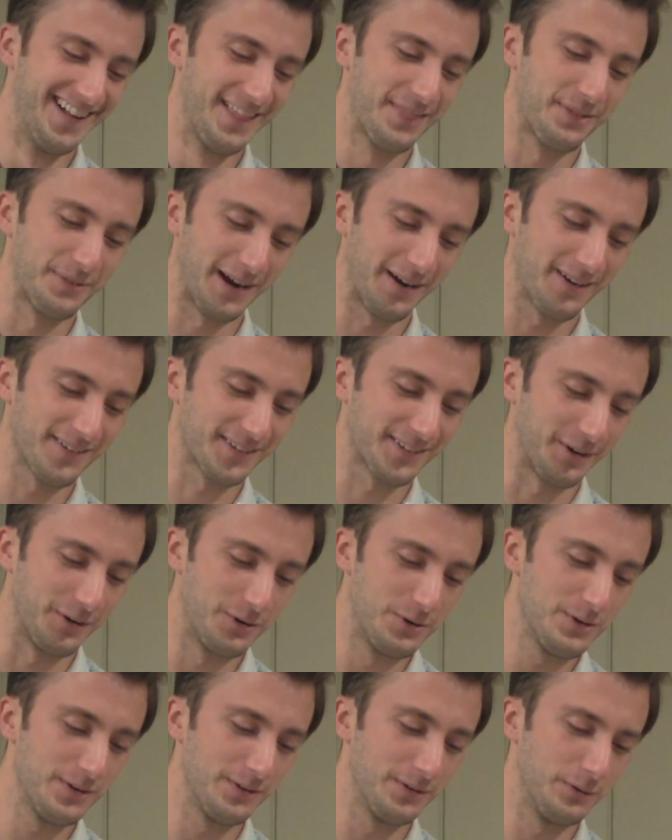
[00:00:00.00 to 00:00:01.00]
3 hours ago.
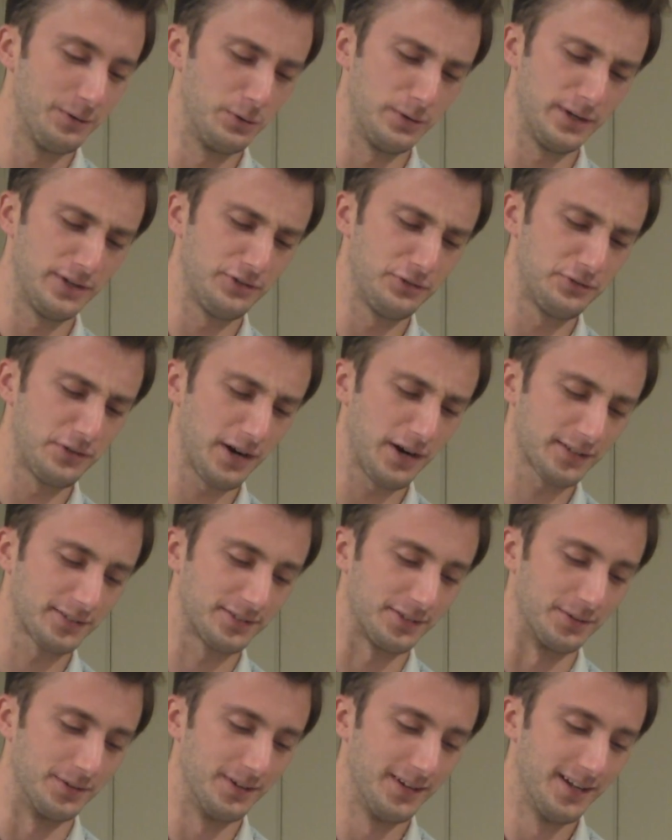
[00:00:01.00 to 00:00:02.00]
Who did you talk
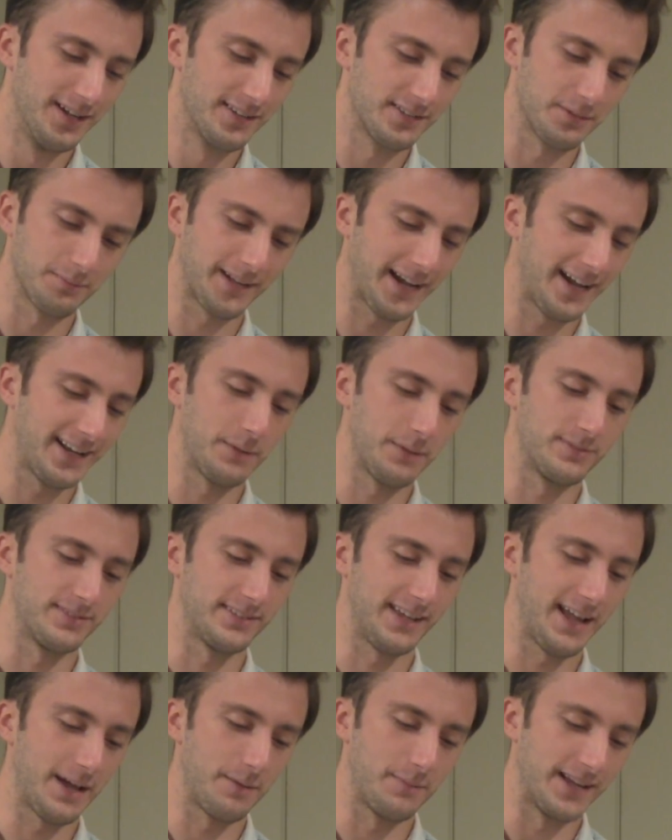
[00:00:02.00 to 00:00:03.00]
to? Some guy named
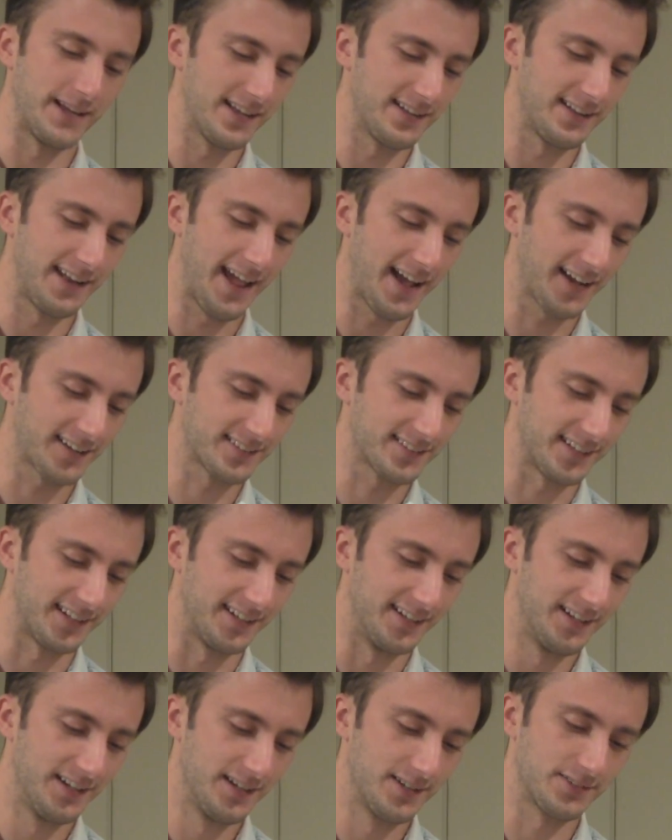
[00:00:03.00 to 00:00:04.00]
Sam. He had an
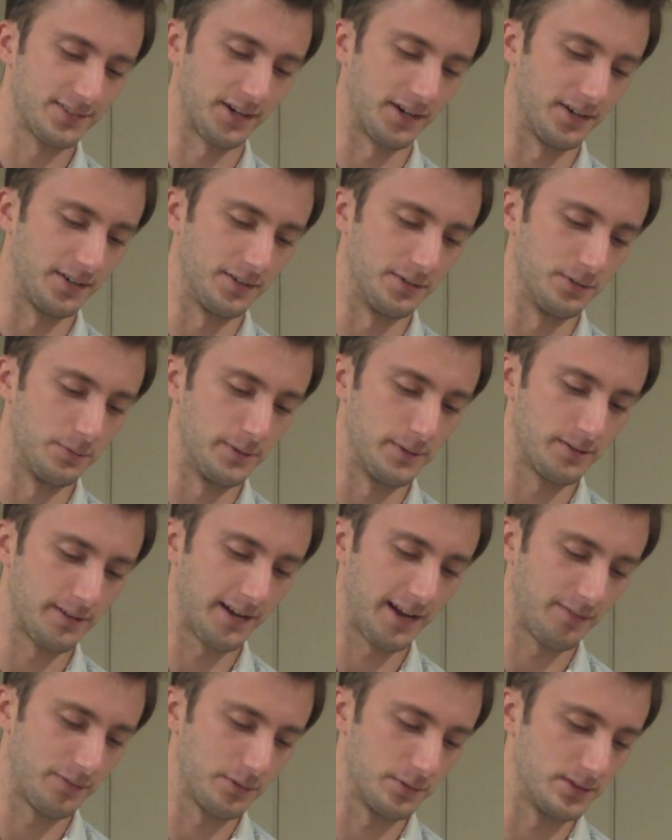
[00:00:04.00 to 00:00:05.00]
accent. Sorry, dude, we don't
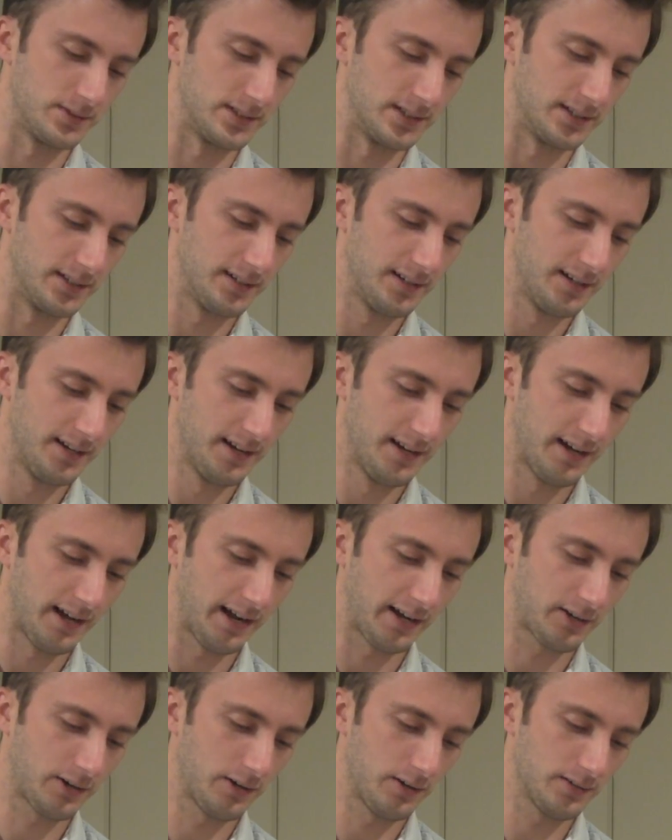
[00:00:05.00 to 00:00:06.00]
have you in here.
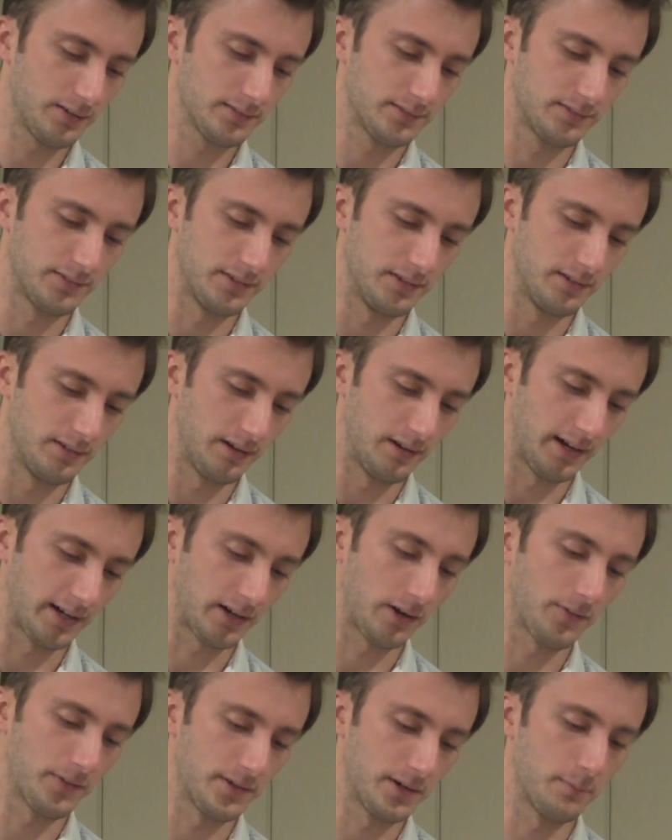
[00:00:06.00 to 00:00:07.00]
I called
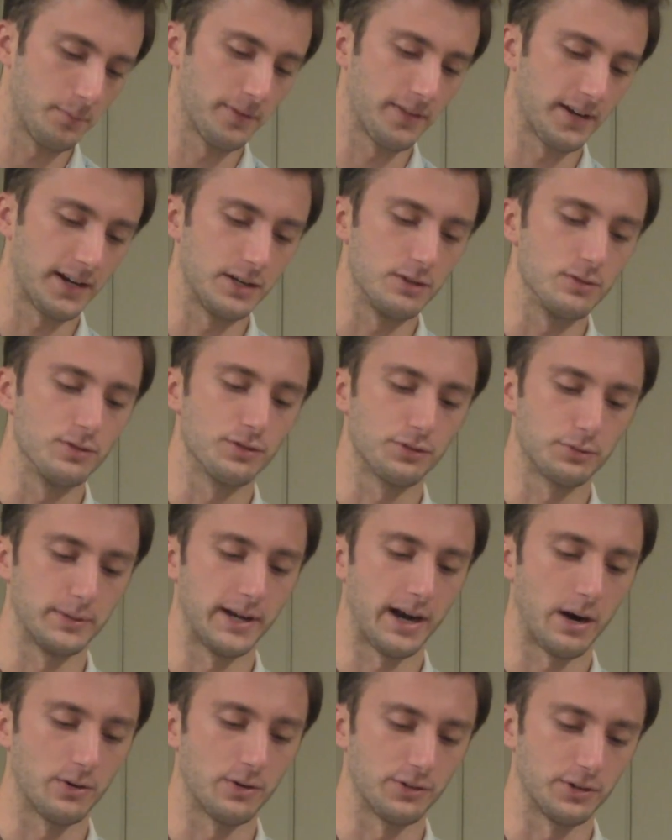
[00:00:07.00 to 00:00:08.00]
the number that I used
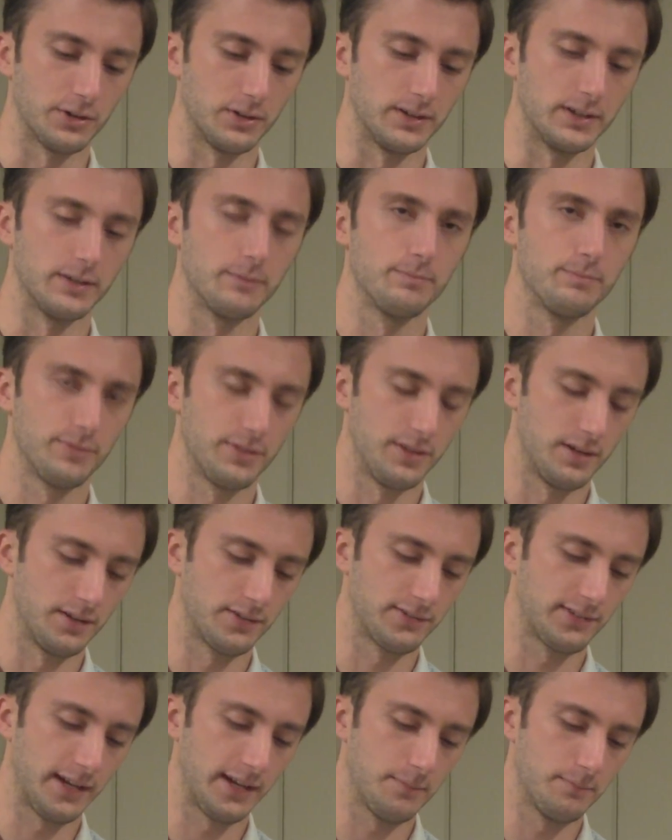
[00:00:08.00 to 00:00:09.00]
3 hours earlier. The
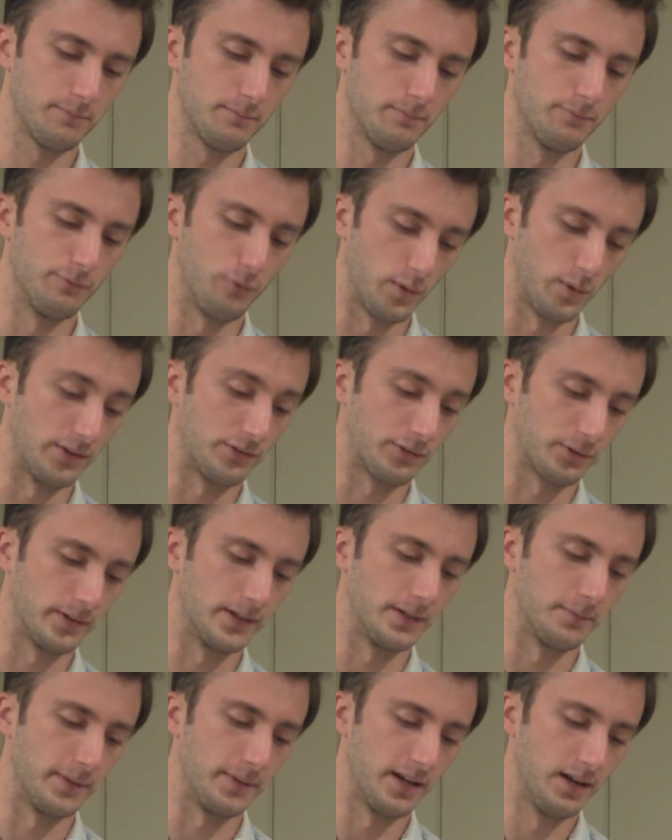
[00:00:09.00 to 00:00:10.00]
same voice
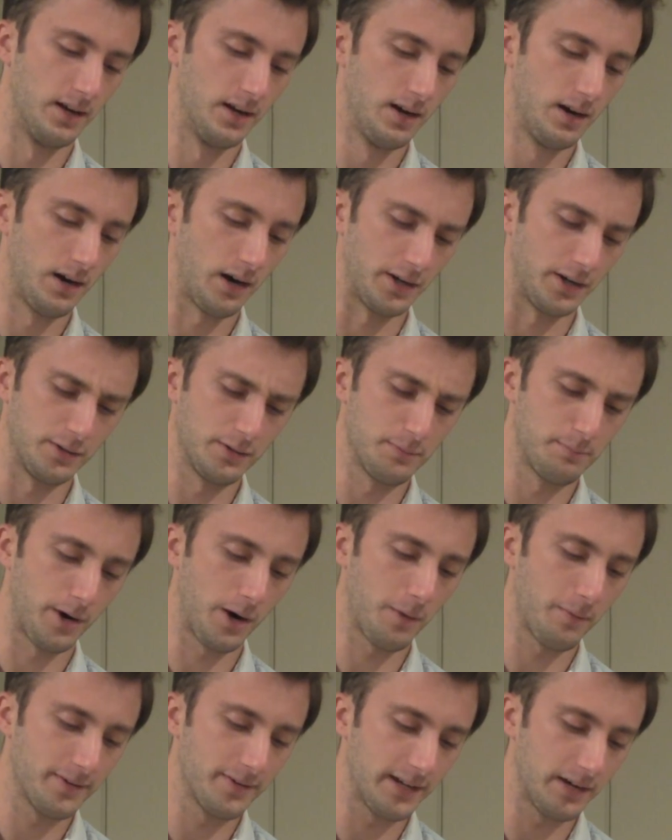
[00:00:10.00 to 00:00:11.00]
greeted me. Are you the
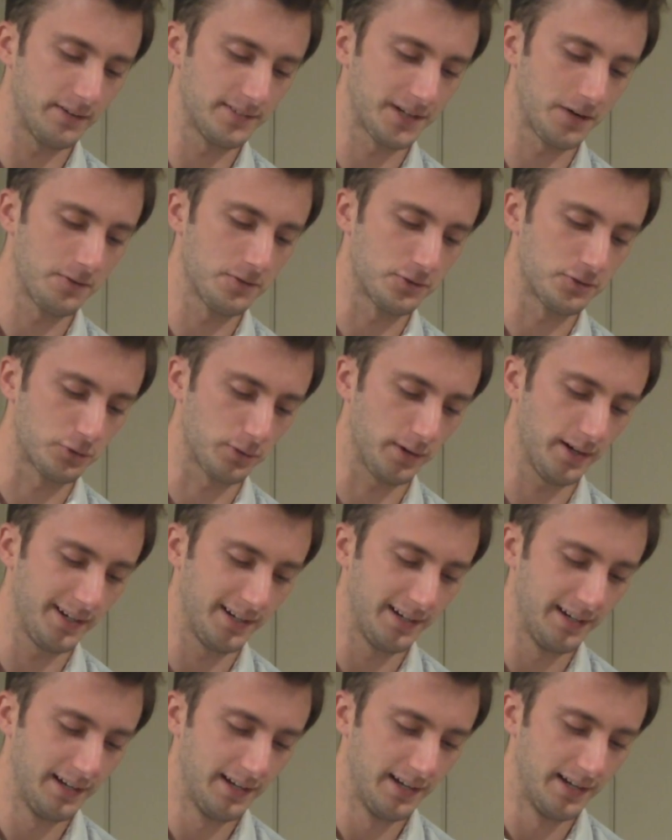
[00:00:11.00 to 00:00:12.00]
barber downtown
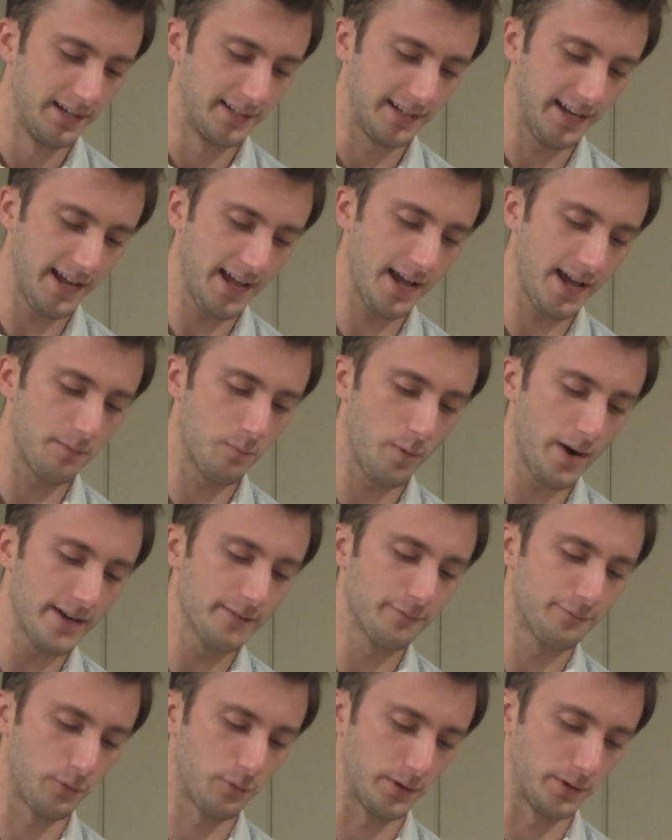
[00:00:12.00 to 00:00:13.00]
Detroit? Yeah, I'm
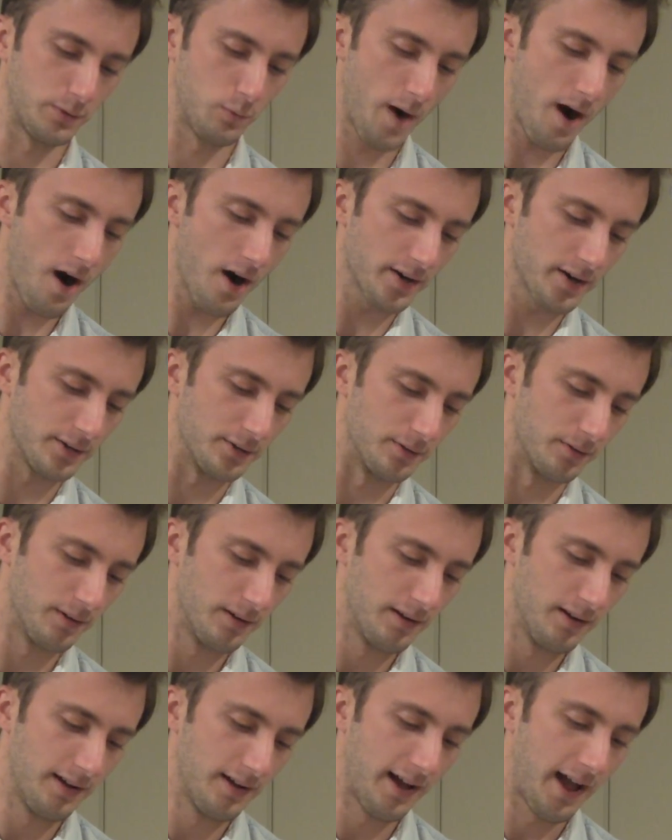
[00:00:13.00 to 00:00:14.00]
waiting for you. Where are you?
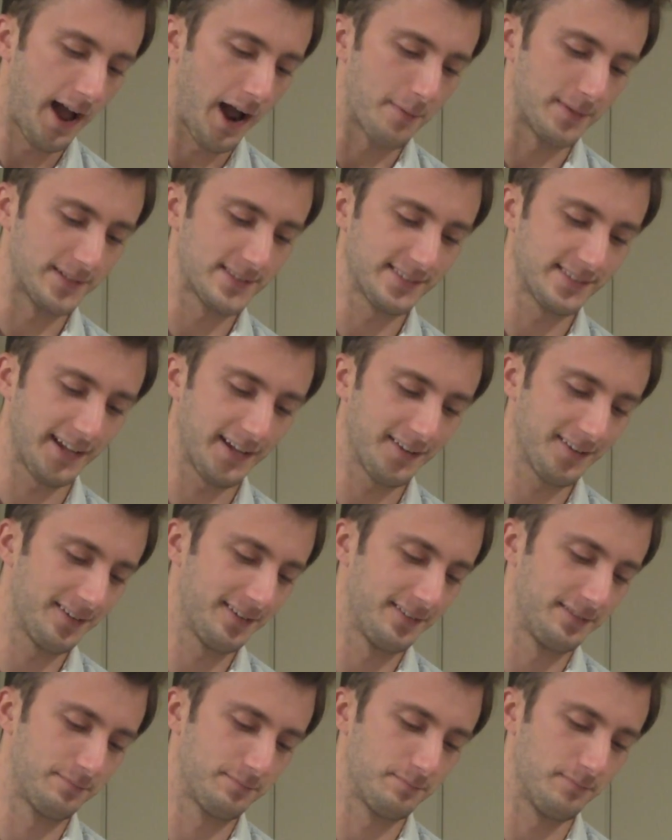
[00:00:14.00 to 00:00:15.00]
I'm at
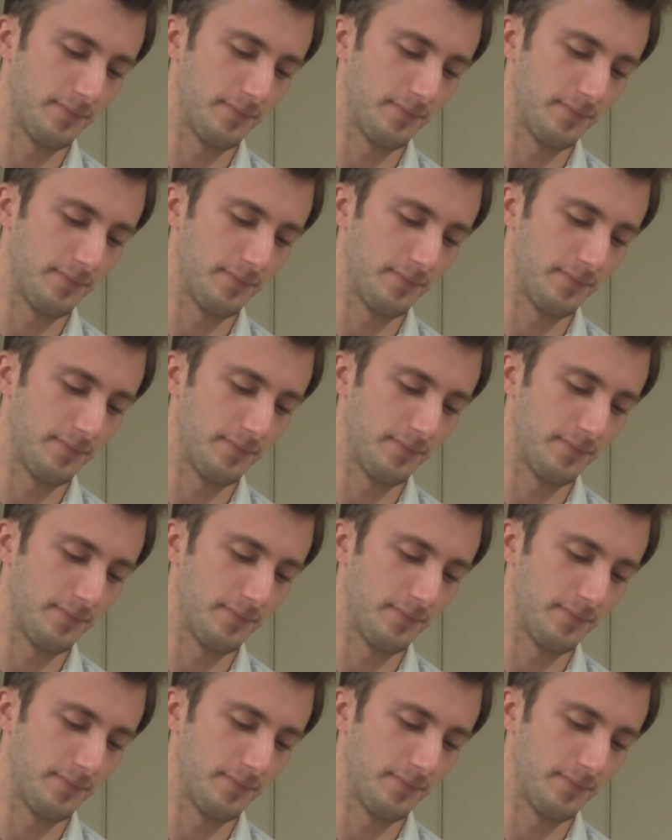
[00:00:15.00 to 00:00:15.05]
Standard